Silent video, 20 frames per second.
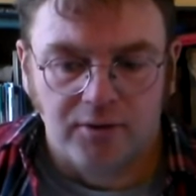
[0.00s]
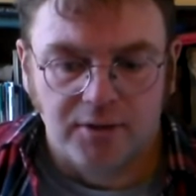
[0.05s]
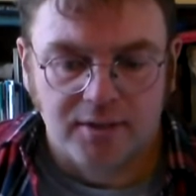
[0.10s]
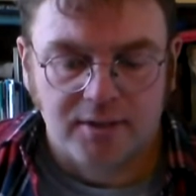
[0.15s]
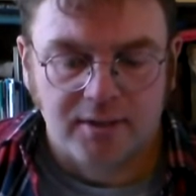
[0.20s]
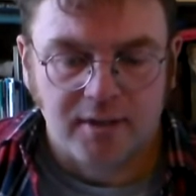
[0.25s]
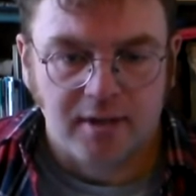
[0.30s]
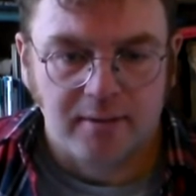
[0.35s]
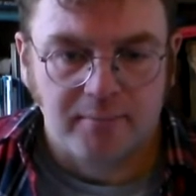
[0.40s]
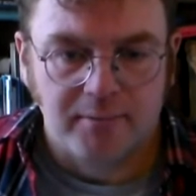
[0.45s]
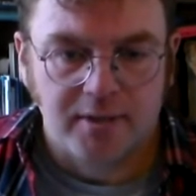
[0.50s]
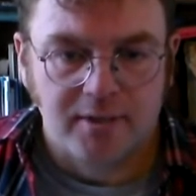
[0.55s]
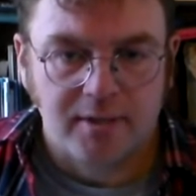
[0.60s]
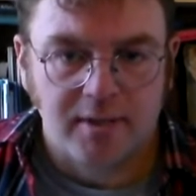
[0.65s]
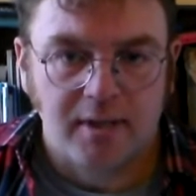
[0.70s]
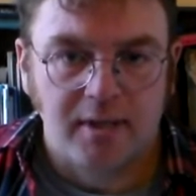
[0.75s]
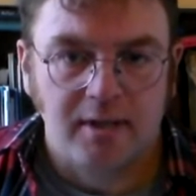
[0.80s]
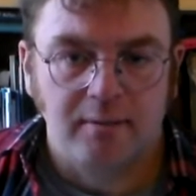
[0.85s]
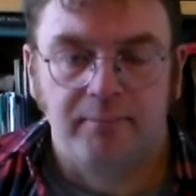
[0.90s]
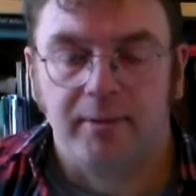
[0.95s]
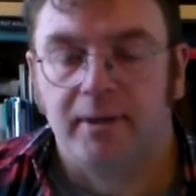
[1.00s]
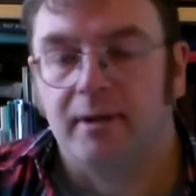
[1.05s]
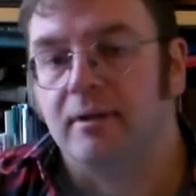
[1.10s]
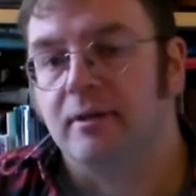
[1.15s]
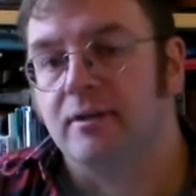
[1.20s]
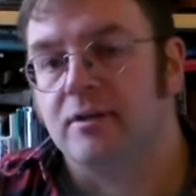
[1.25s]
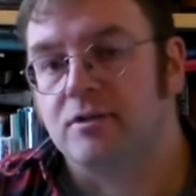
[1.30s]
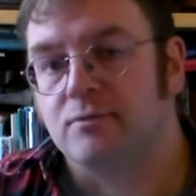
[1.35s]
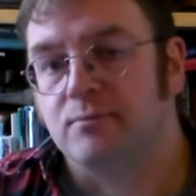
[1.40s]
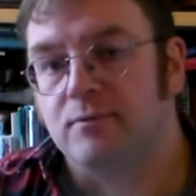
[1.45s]
starboard side.
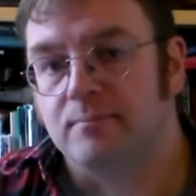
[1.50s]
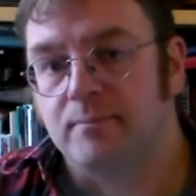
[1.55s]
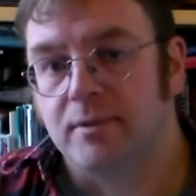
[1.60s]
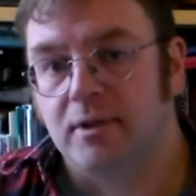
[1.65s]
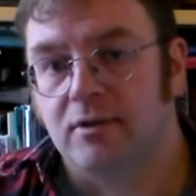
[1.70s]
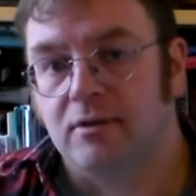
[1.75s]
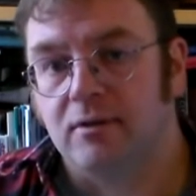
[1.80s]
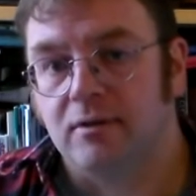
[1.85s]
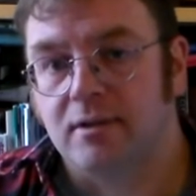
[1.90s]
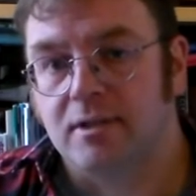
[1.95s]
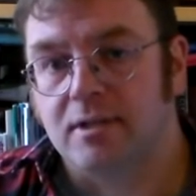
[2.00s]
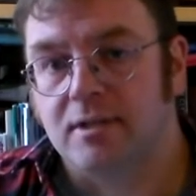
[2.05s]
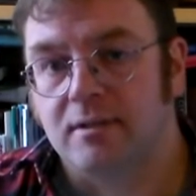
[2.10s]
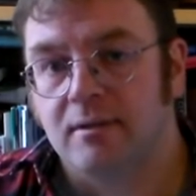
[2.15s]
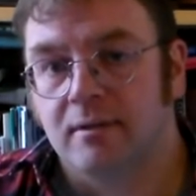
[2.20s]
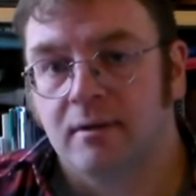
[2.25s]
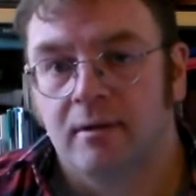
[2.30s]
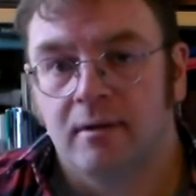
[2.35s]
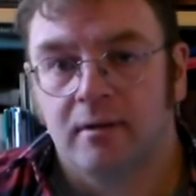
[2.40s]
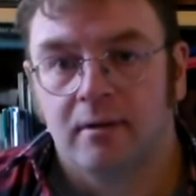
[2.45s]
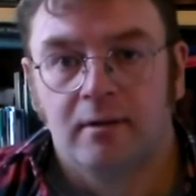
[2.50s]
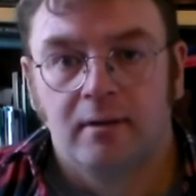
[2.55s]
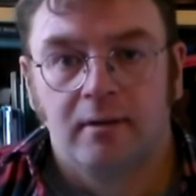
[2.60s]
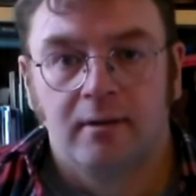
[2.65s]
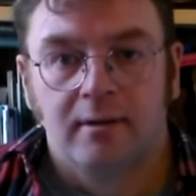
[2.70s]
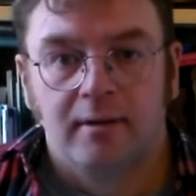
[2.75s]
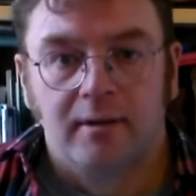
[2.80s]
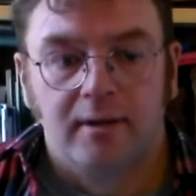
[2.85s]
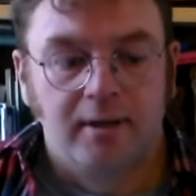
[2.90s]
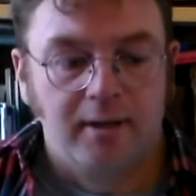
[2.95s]
Apparently this was because
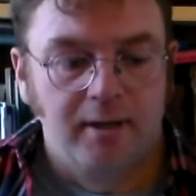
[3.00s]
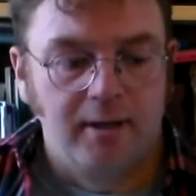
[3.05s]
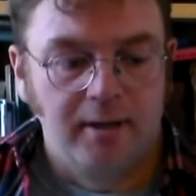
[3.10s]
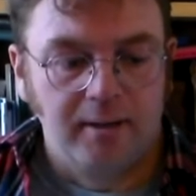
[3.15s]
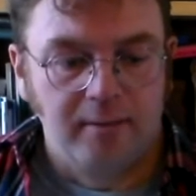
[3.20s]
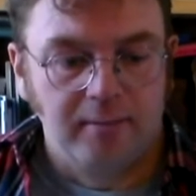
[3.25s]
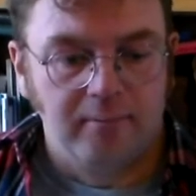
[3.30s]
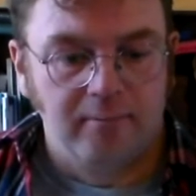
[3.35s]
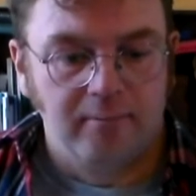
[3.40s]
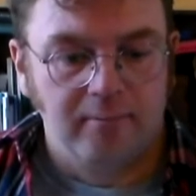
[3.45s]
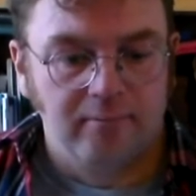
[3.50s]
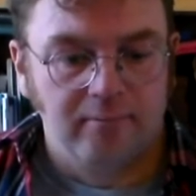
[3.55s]
on